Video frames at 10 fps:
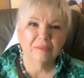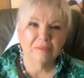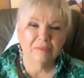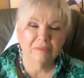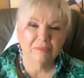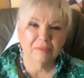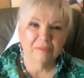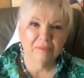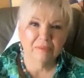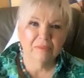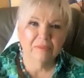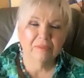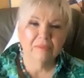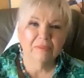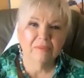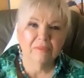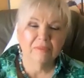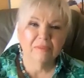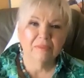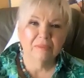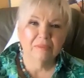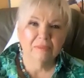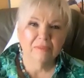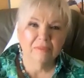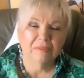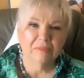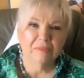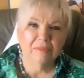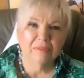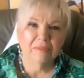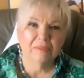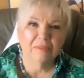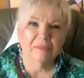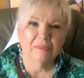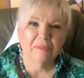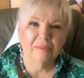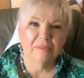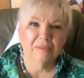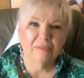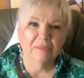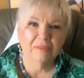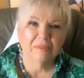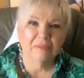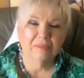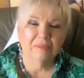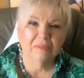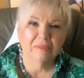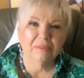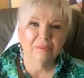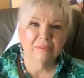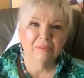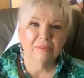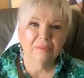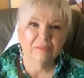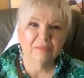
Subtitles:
The person shown says nothing.